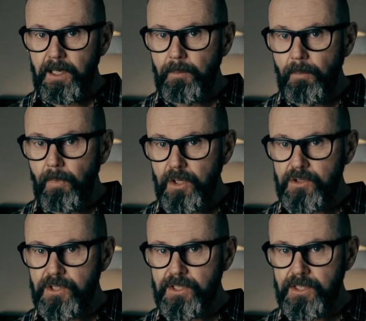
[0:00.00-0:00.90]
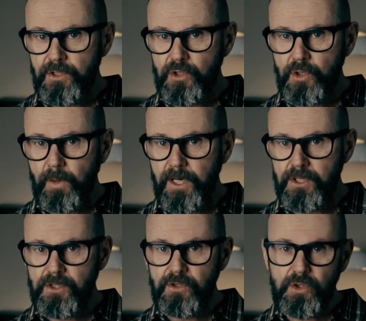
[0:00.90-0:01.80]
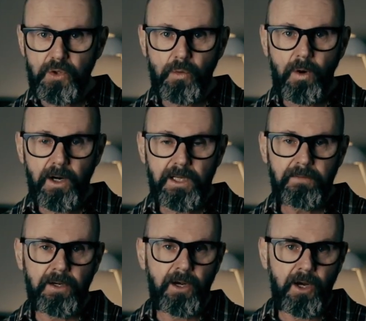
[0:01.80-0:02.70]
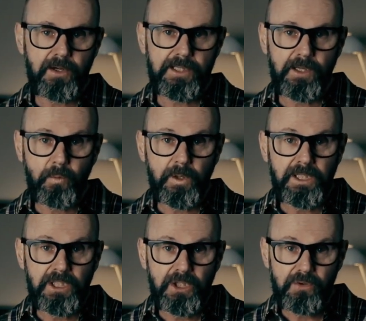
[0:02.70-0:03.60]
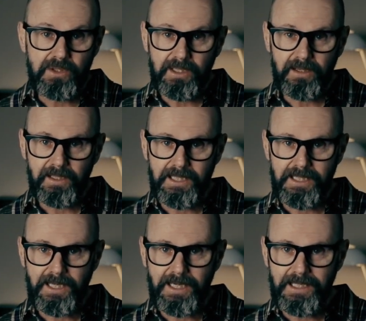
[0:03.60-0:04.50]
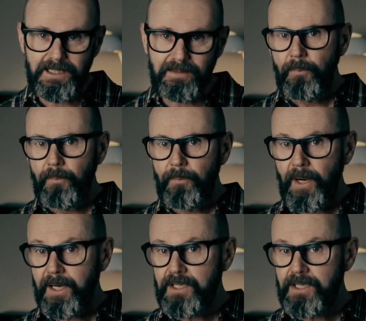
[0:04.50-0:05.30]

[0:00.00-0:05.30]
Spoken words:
in most situations, you won't even notice that we're using the dative. But